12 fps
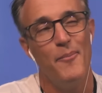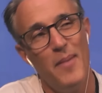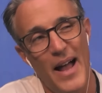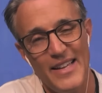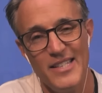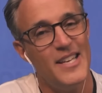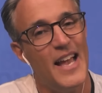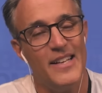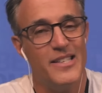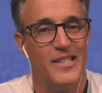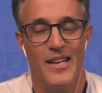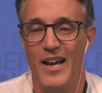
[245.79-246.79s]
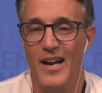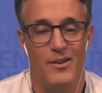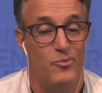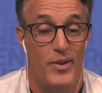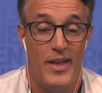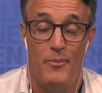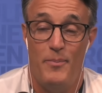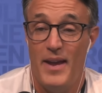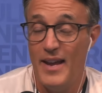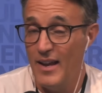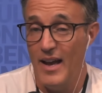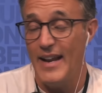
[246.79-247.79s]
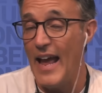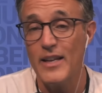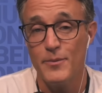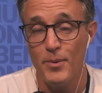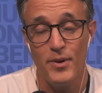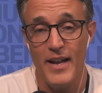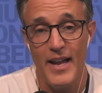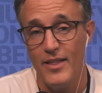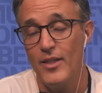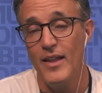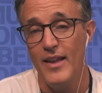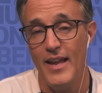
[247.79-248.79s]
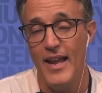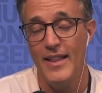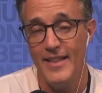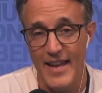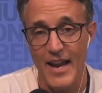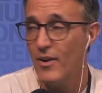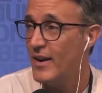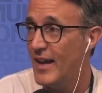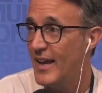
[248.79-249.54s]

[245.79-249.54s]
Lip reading: my sense, without being an expert in the area,